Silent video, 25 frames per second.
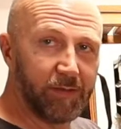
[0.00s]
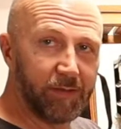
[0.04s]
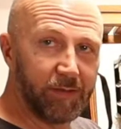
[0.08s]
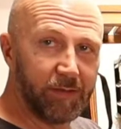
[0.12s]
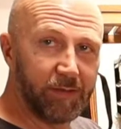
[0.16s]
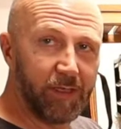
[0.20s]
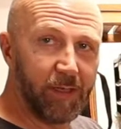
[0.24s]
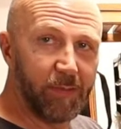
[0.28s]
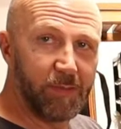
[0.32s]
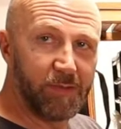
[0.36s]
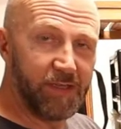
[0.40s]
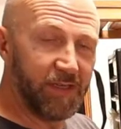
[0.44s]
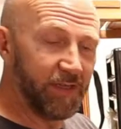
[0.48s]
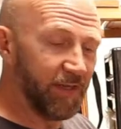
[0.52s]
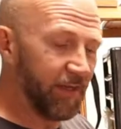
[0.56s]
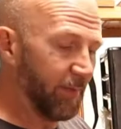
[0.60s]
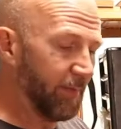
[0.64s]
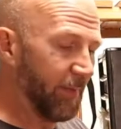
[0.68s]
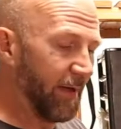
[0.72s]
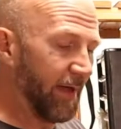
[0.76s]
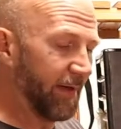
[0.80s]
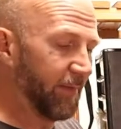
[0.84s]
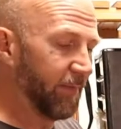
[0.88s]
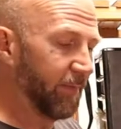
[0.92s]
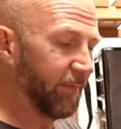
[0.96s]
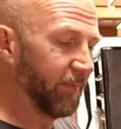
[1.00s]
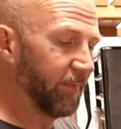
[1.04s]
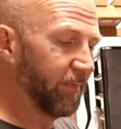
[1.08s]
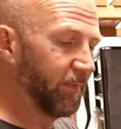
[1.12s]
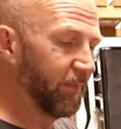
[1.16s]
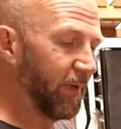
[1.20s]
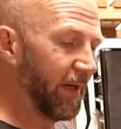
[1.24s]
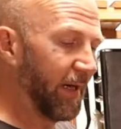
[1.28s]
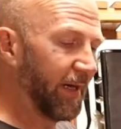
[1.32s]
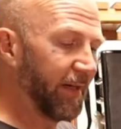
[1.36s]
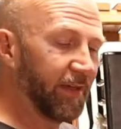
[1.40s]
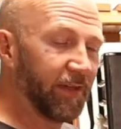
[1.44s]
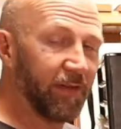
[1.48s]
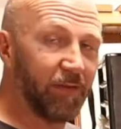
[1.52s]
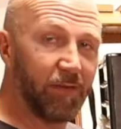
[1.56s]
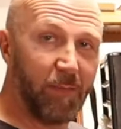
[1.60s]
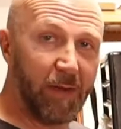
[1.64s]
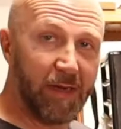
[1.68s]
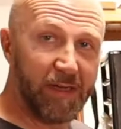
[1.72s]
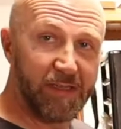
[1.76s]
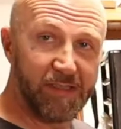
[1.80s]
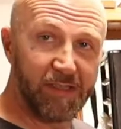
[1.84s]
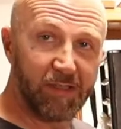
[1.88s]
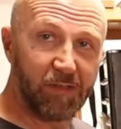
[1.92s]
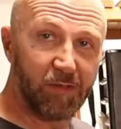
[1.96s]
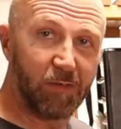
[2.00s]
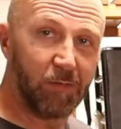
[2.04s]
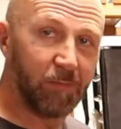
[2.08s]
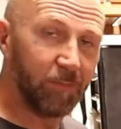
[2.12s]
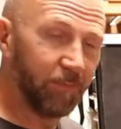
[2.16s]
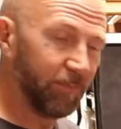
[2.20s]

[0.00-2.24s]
cups into the bottom bracket of the bicycle.